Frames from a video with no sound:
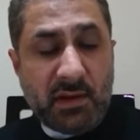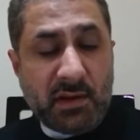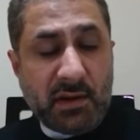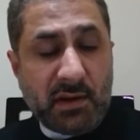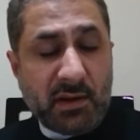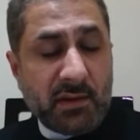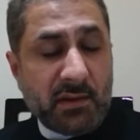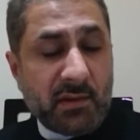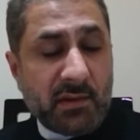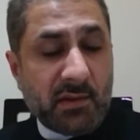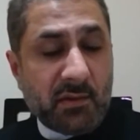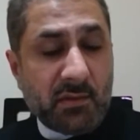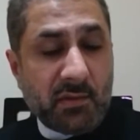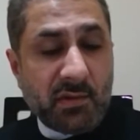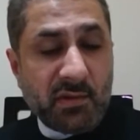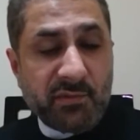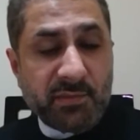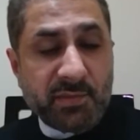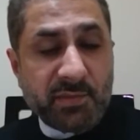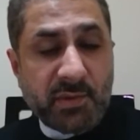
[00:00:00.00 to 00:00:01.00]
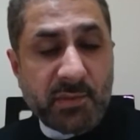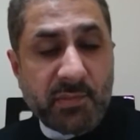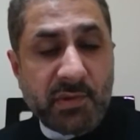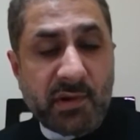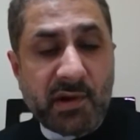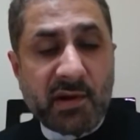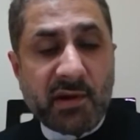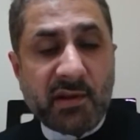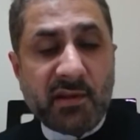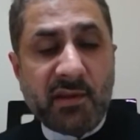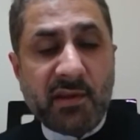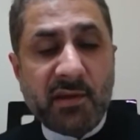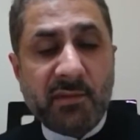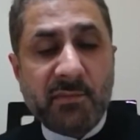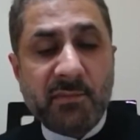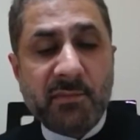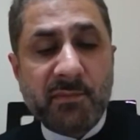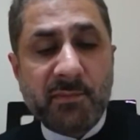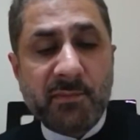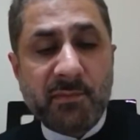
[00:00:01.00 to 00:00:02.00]
Nothing could have prepared
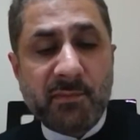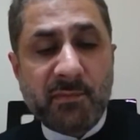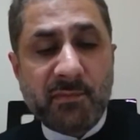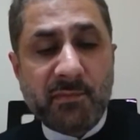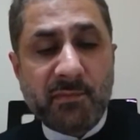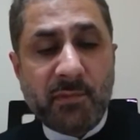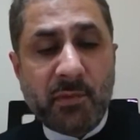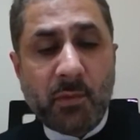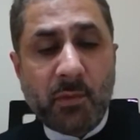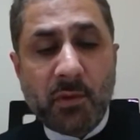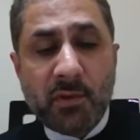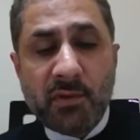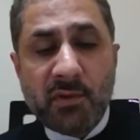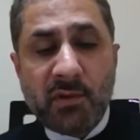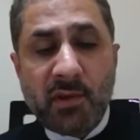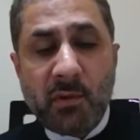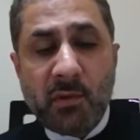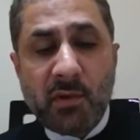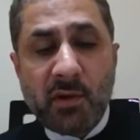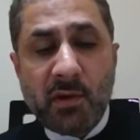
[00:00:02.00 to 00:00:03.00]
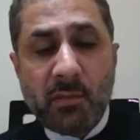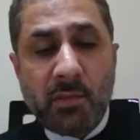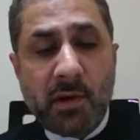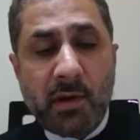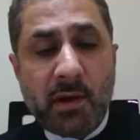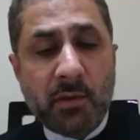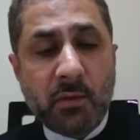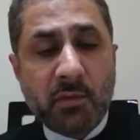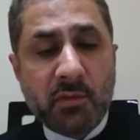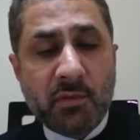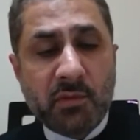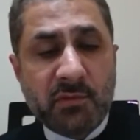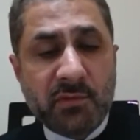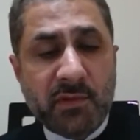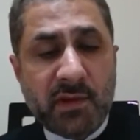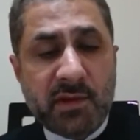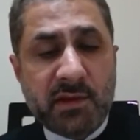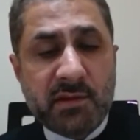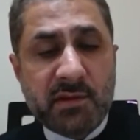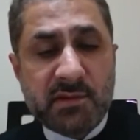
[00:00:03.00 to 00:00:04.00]
them for what they were about to
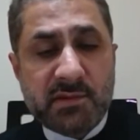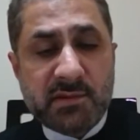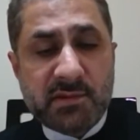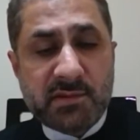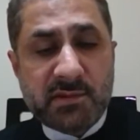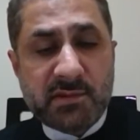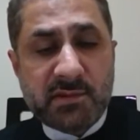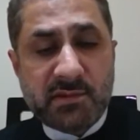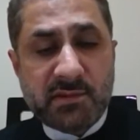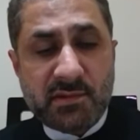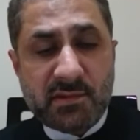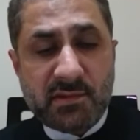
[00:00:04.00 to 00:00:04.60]
face.